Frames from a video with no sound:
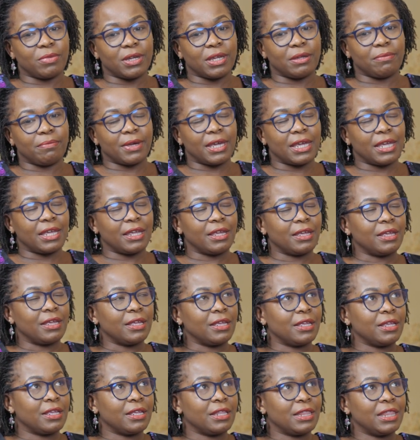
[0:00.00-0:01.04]
by
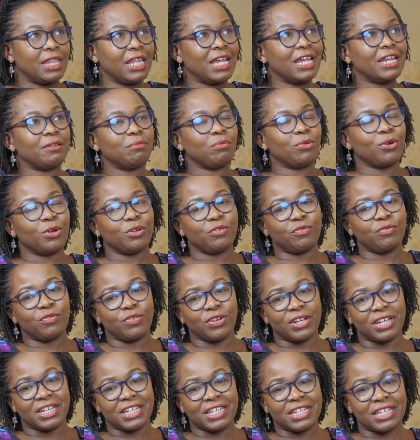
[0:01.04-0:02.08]
my then
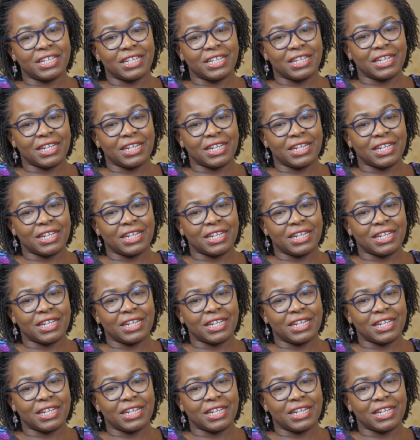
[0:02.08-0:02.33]
boyfriend.